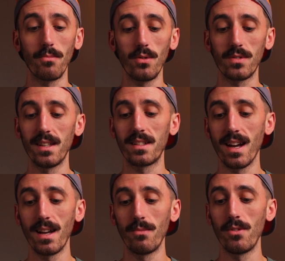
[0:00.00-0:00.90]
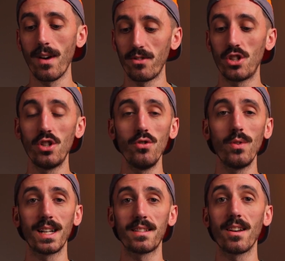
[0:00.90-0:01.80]
Most of the time when you have a shoe
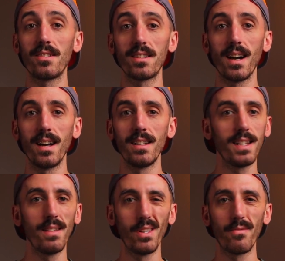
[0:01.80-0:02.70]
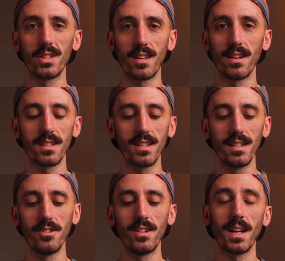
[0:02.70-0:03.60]
and it's untied, and even if it's
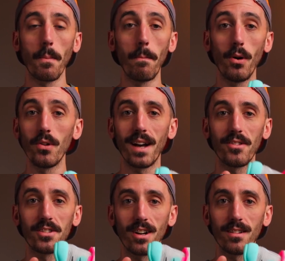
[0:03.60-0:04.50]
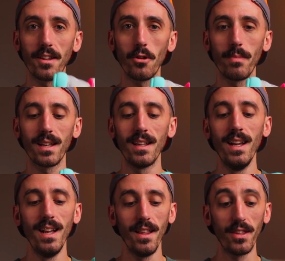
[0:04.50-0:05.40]
gusseted, you can kind of pull out the tongue a little bit.
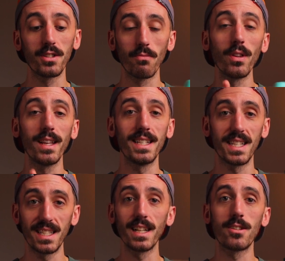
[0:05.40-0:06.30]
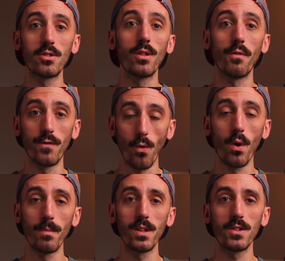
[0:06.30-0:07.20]
This really sticks to the
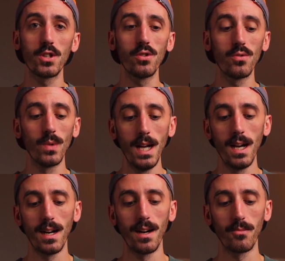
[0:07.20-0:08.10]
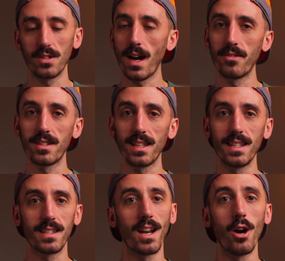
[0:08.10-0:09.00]
form of the shoe, which obviously
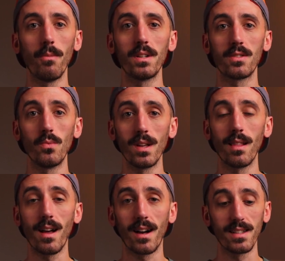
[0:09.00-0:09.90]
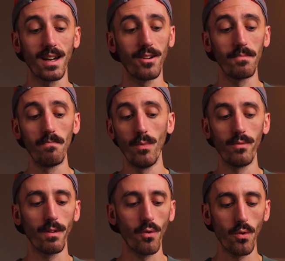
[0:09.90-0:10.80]
is going to help us with lockdown
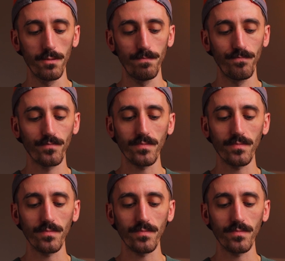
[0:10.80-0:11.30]
moving forward.